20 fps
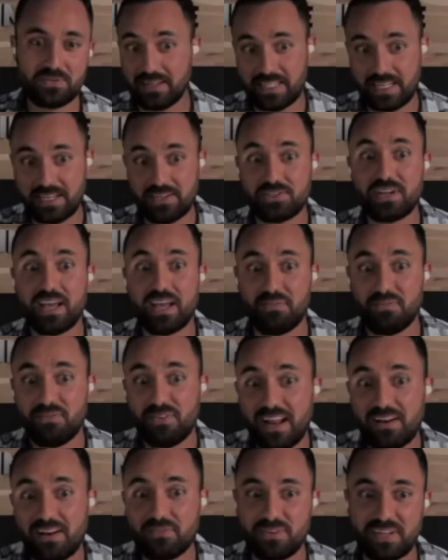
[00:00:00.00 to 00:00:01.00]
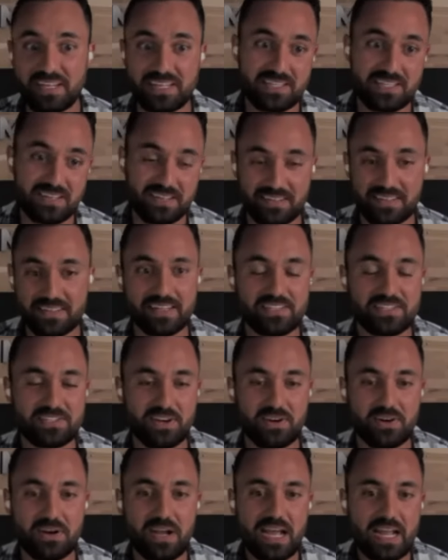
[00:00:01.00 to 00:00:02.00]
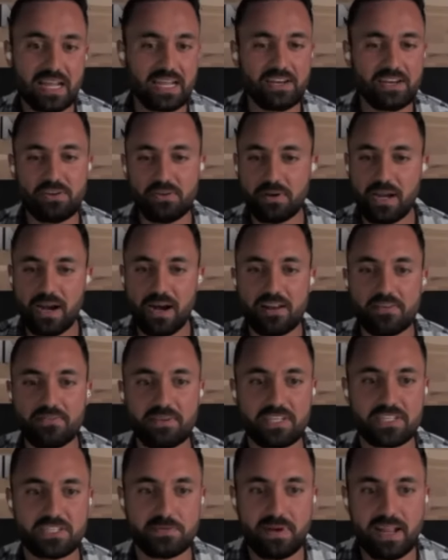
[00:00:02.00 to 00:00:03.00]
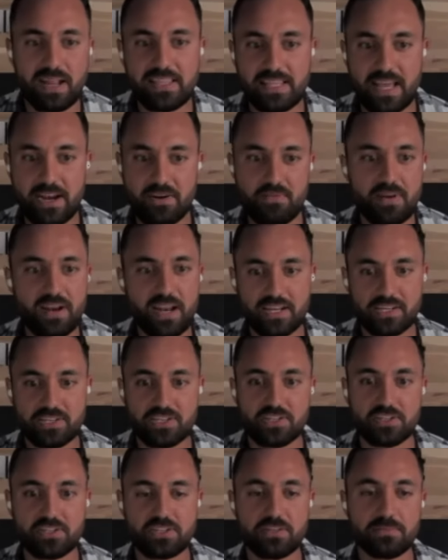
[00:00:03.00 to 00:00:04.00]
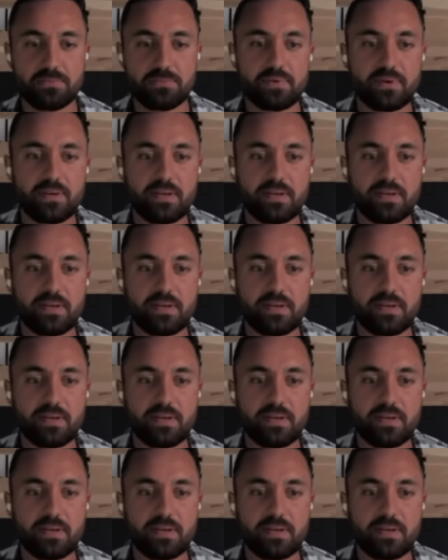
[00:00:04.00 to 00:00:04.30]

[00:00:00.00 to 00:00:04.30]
tend to have flat feet. And so can you kind of explain that relationship?